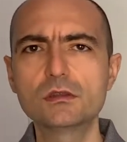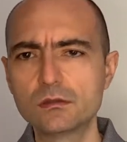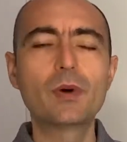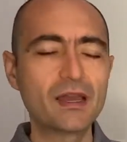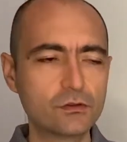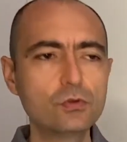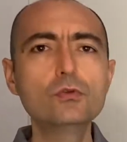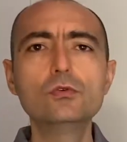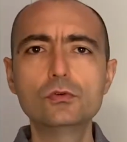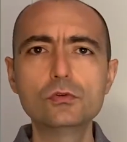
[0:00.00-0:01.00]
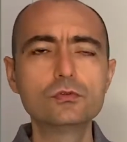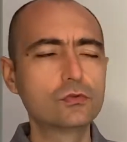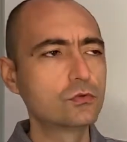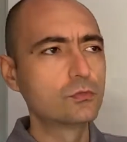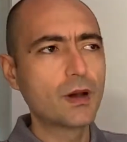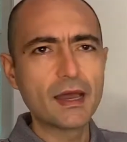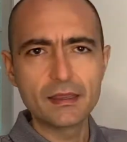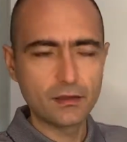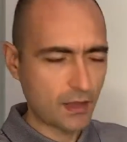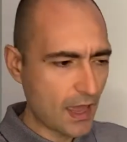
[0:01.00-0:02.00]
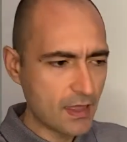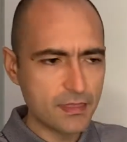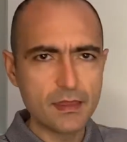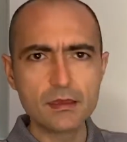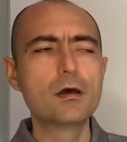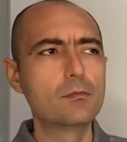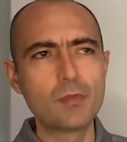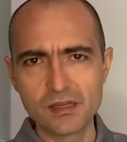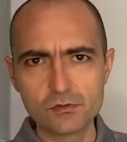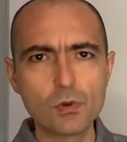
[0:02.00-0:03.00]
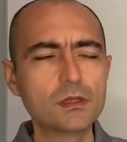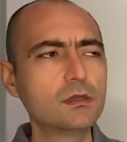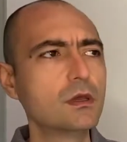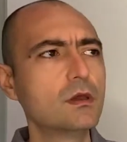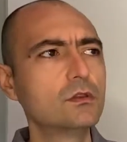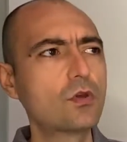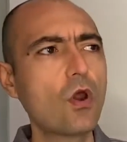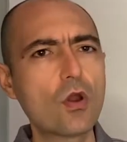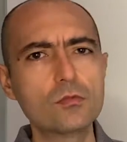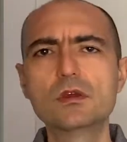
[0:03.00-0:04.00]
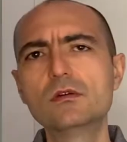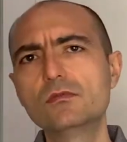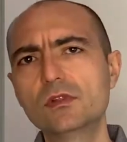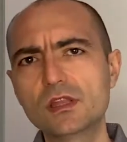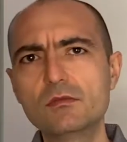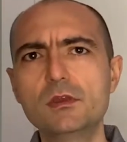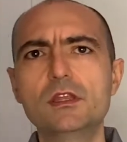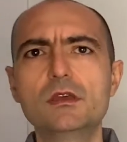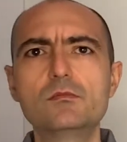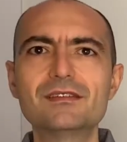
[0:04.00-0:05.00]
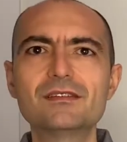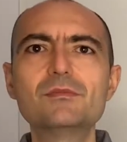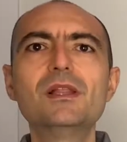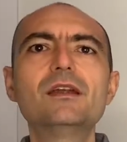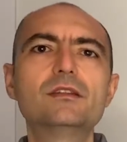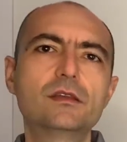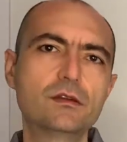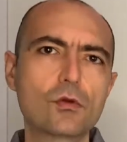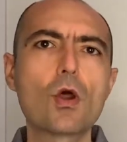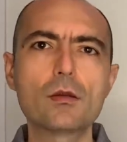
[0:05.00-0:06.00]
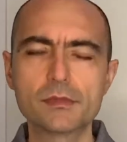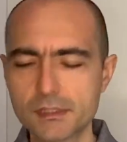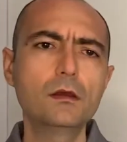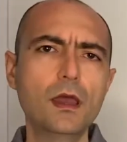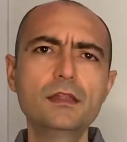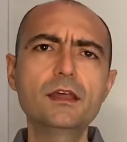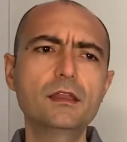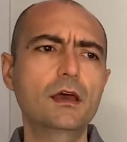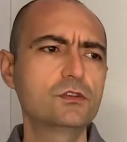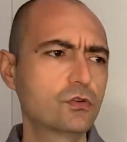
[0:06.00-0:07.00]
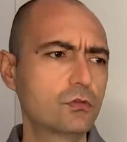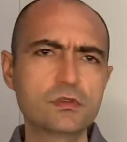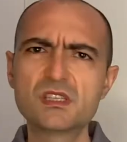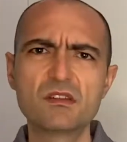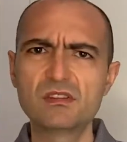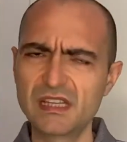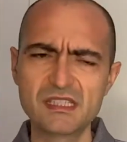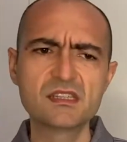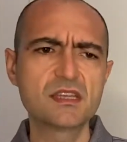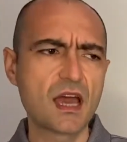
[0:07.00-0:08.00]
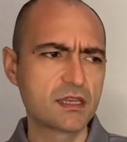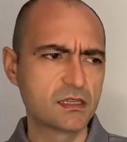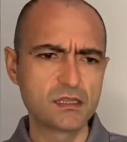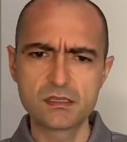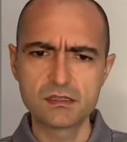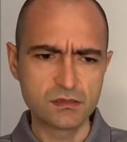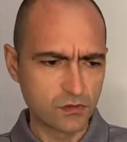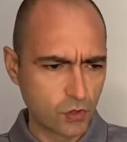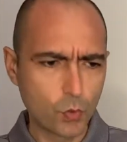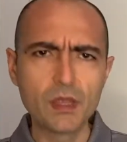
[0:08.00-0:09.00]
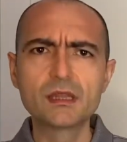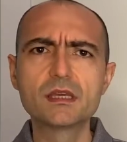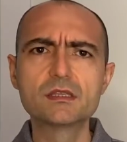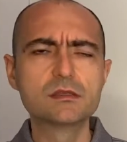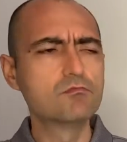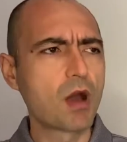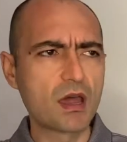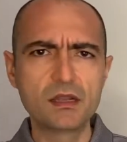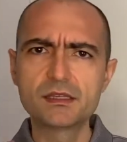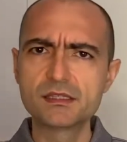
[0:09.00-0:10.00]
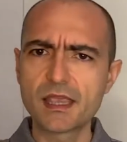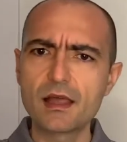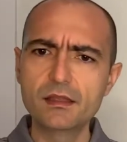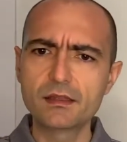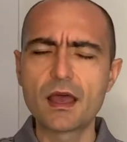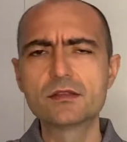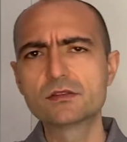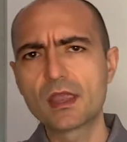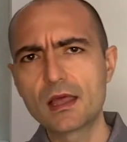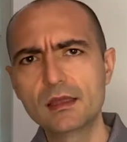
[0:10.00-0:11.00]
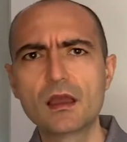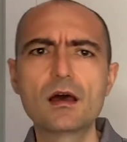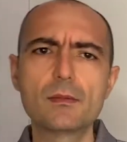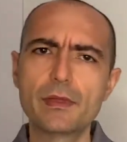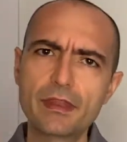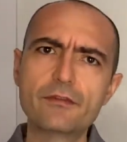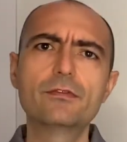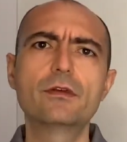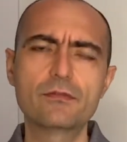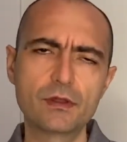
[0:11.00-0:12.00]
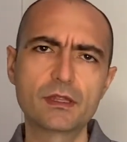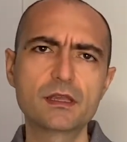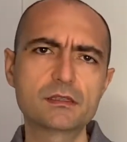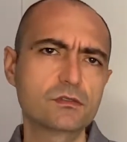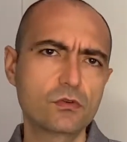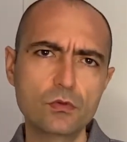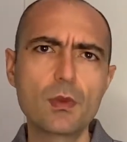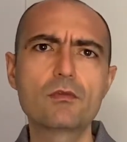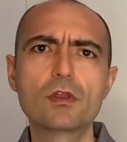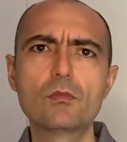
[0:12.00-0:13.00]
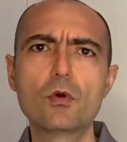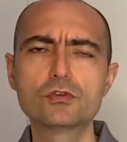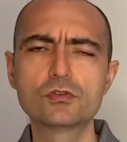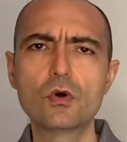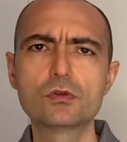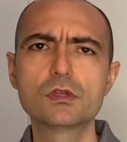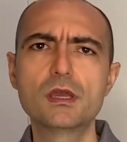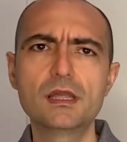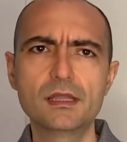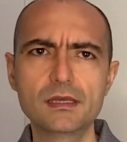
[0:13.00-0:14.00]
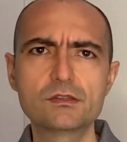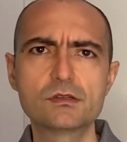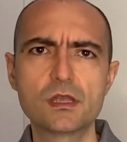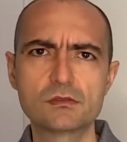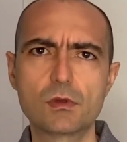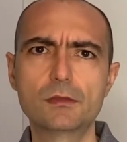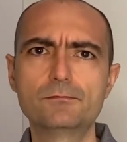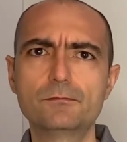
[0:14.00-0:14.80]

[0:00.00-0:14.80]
Pi two through pi n minus one terms will give me the similarity requirements. And then I showed you several exercises doing this modeling, scaling down, scaling up, and different things. So you may want to watch those lectures as well.